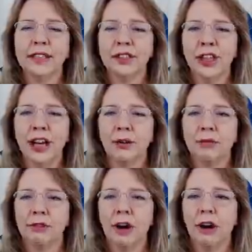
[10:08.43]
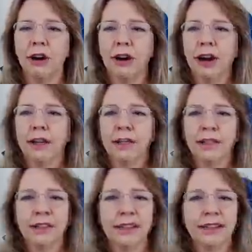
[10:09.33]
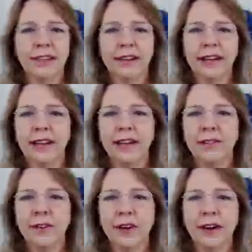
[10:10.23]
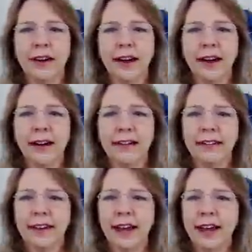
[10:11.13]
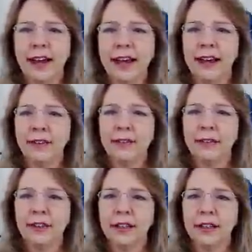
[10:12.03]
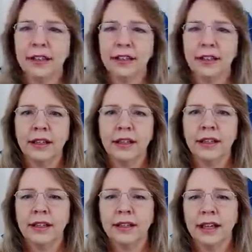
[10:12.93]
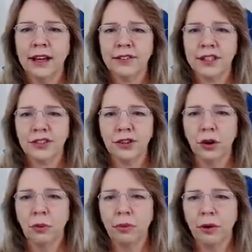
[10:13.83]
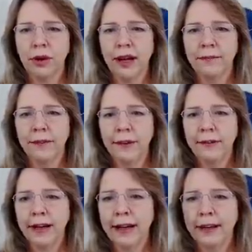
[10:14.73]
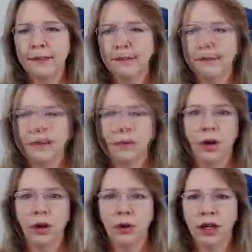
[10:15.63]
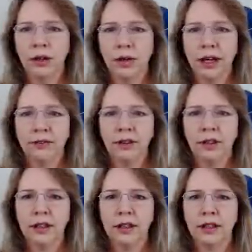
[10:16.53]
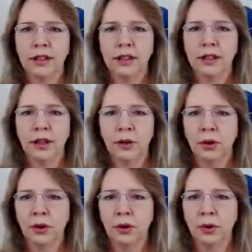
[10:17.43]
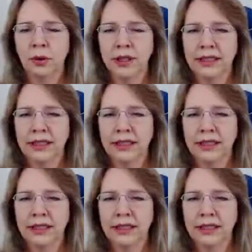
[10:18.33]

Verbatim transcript: It's a shadow. Rawr. Just looking for a nice cave. Cave says, nope, no cave for you, lady. Whoa, hello, cave. Oh,